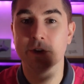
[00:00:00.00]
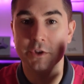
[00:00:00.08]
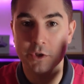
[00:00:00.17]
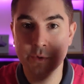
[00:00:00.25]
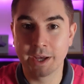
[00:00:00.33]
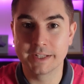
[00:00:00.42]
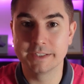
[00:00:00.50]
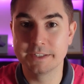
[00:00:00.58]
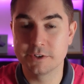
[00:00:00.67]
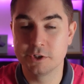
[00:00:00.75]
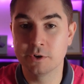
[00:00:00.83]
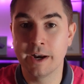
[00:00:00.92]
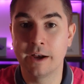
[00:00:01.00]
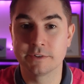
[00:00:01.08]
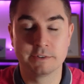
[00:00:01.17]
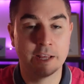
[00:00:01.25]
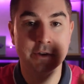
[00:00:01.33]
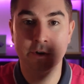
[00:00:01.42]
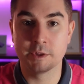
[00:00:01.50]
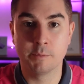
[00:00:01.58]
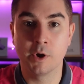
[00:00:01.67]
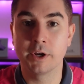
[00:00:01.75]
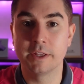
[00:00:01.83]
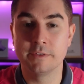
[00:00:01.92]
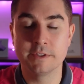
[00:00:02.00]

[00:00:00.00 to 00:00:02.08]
you gotta list your house, and now you're on the market.